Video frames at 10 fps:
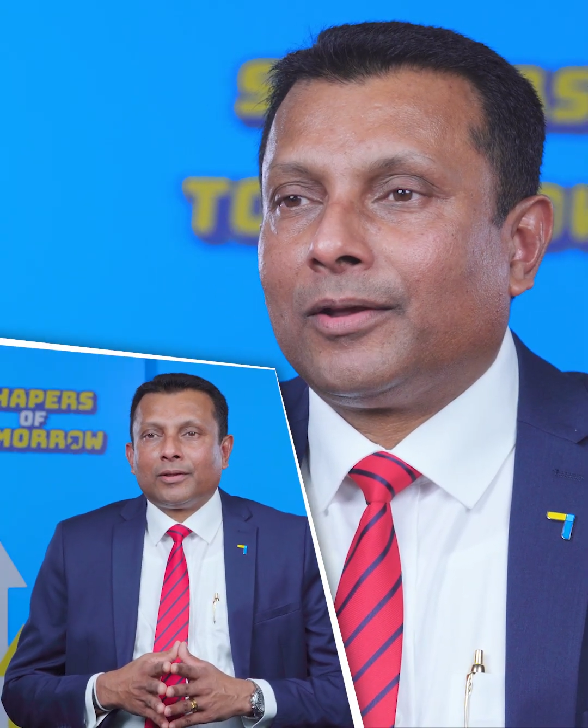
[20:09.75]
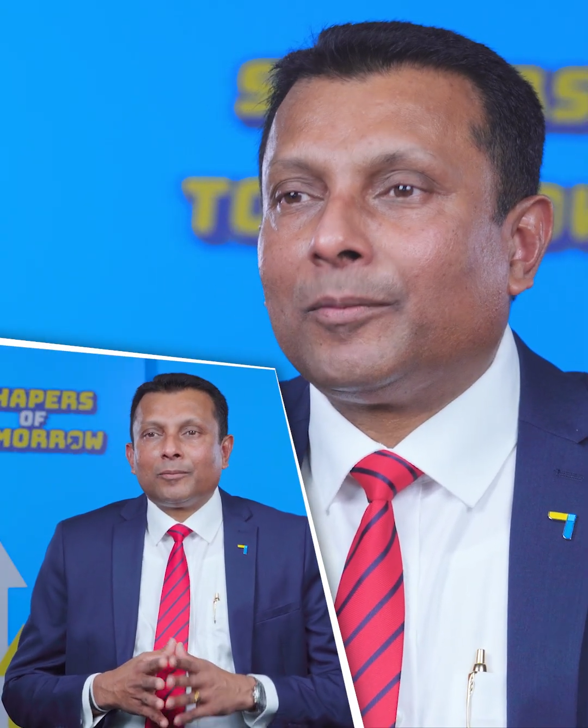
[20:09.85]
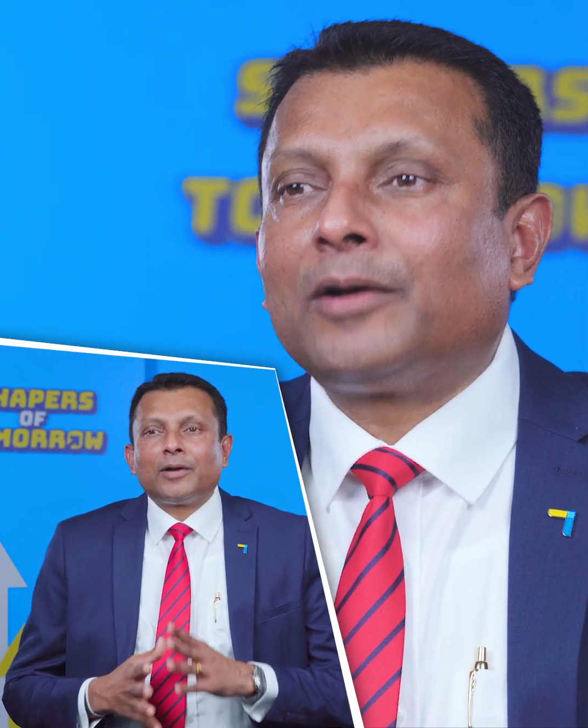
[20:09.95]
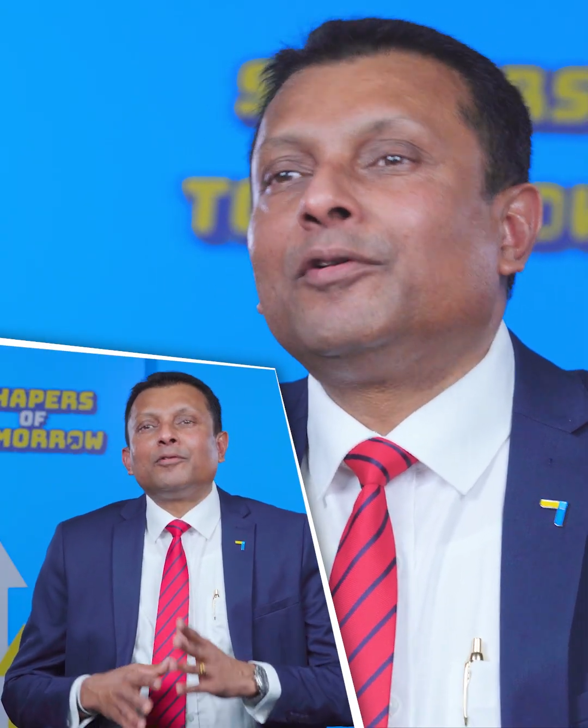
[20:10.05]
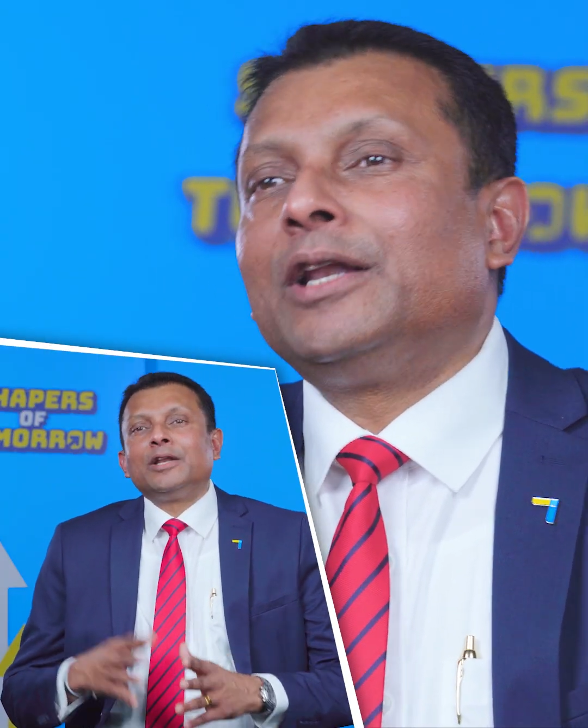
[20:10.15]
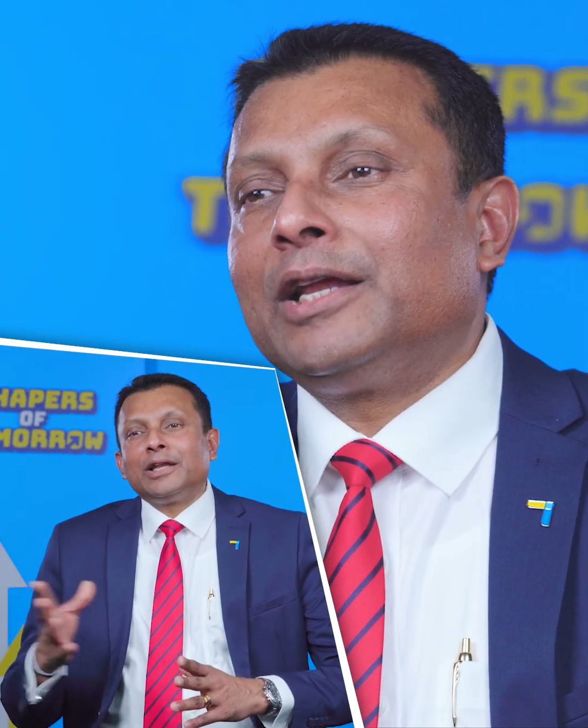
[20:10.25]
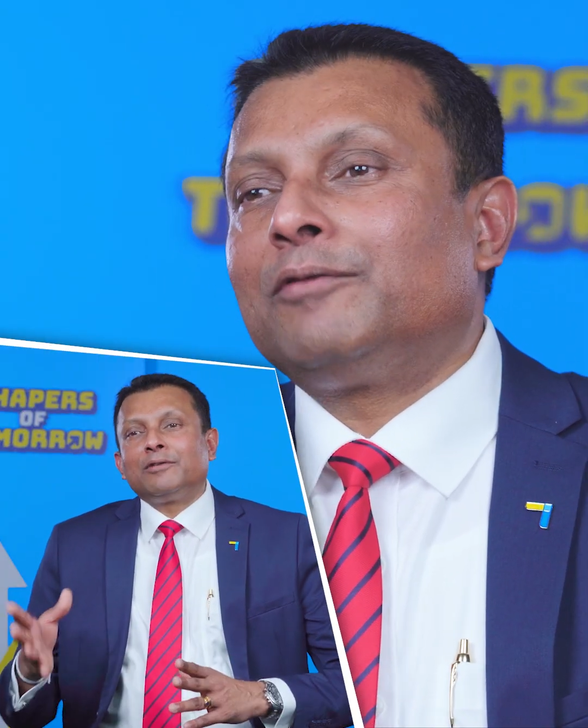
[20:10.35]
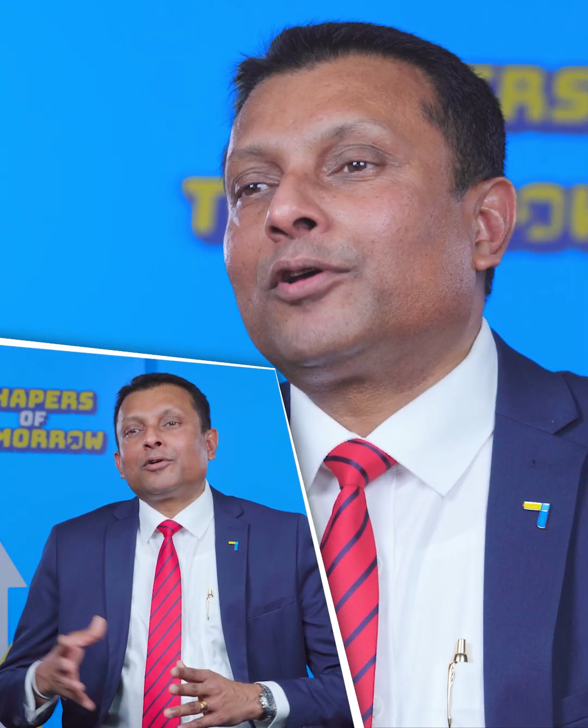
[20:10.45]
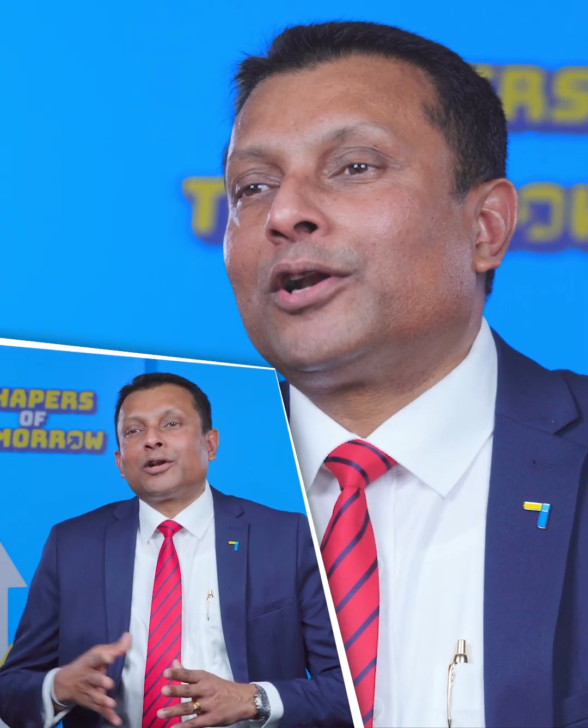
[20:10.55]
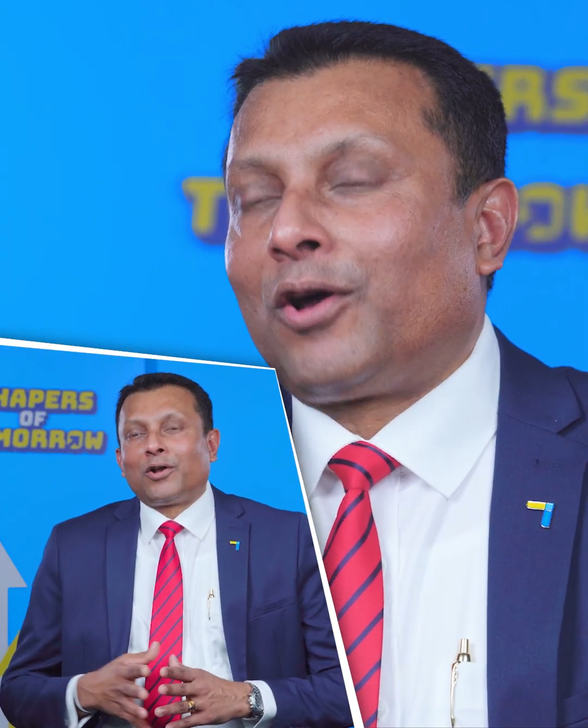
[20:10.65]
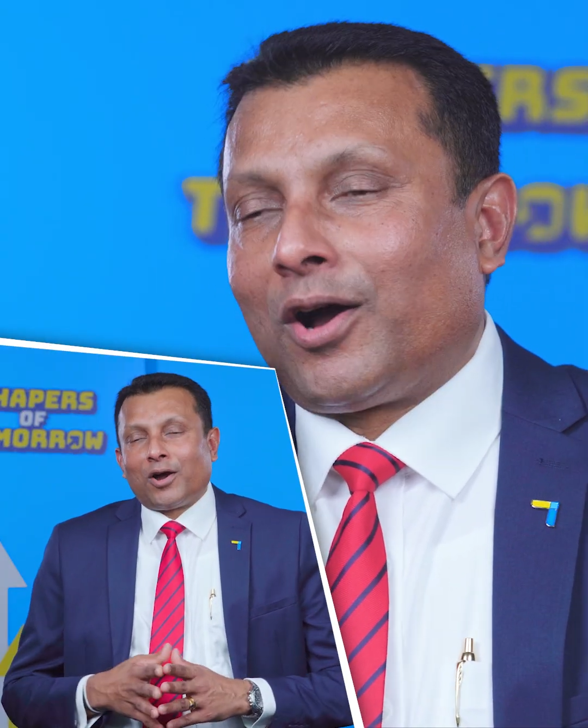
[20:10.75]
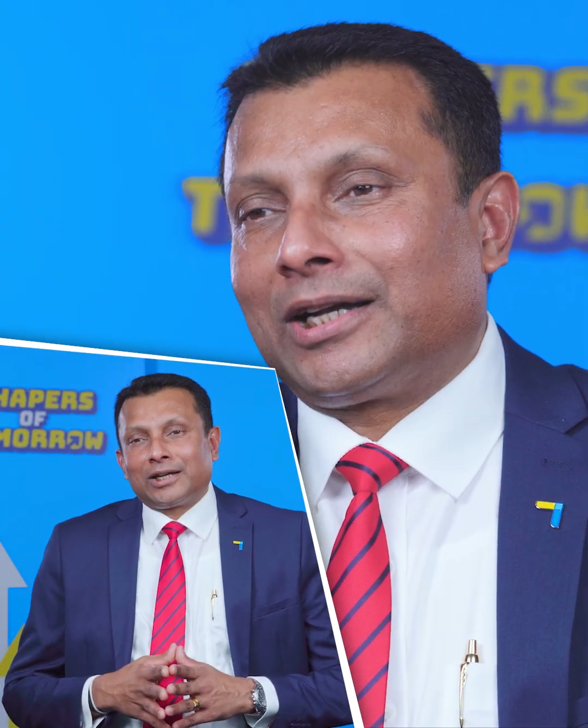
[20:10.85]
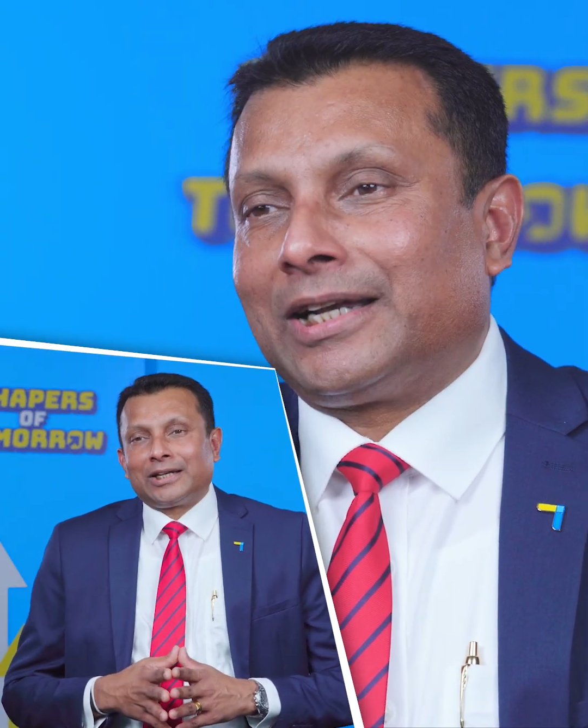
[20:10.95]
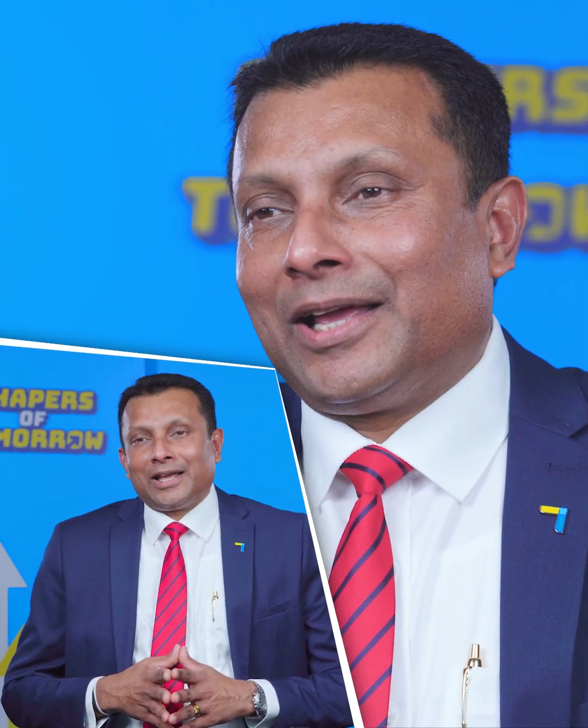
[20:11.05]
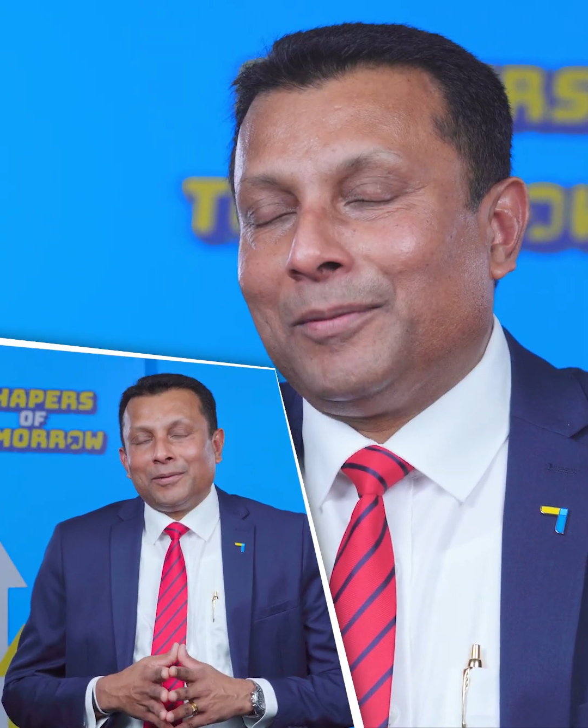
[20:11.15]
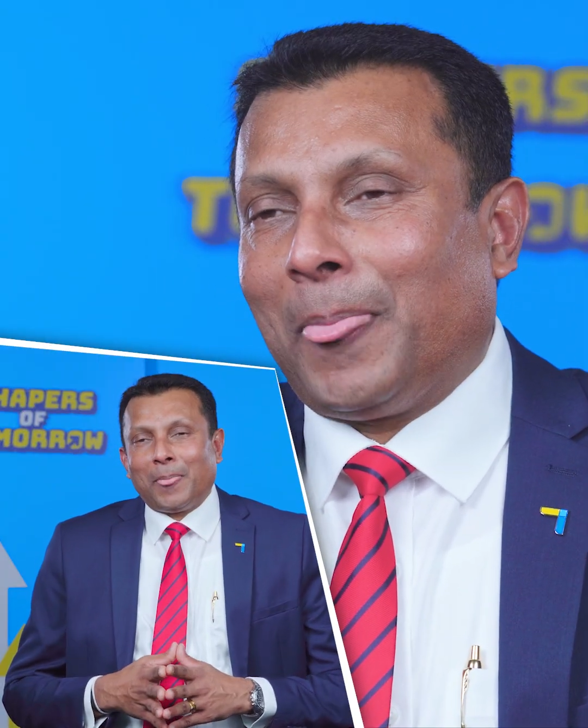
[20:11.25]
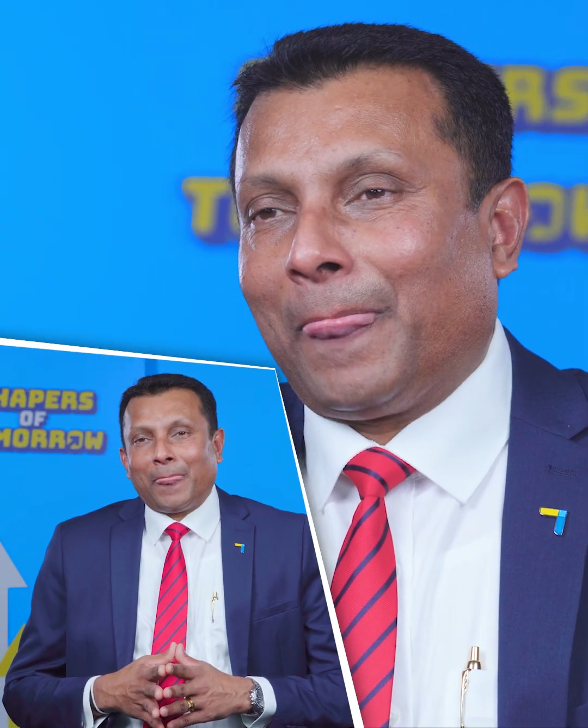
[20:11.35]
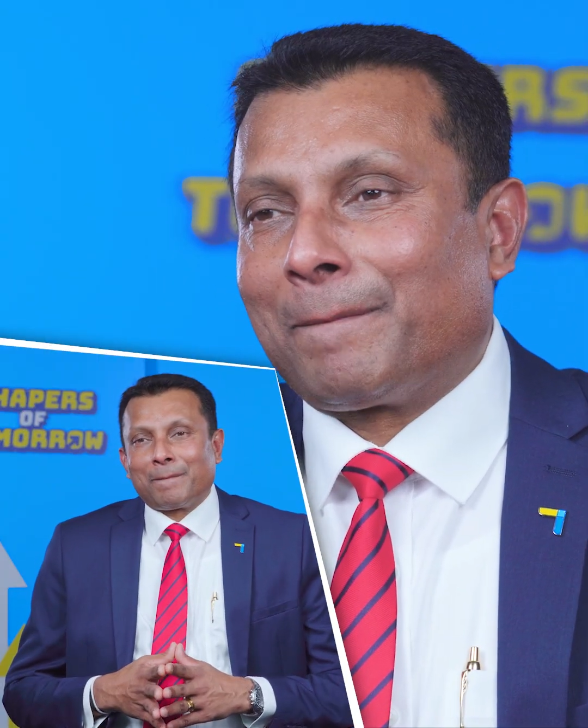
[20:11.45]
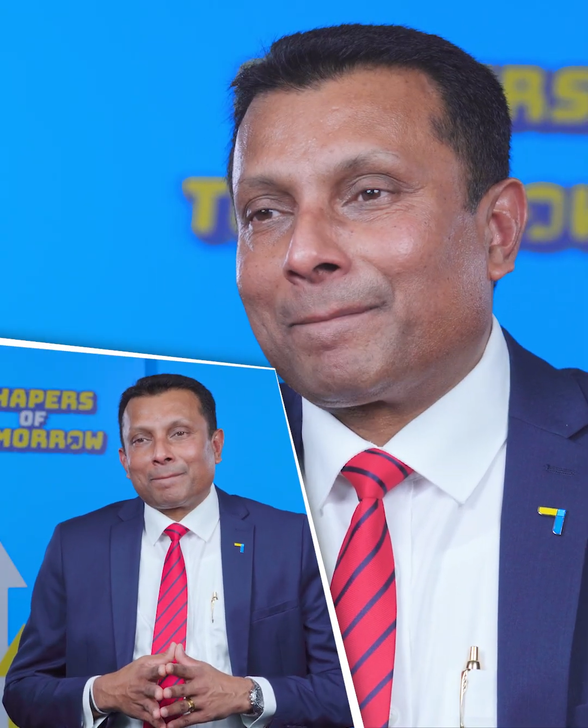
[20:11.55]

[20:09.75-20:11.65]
but winning it for a long time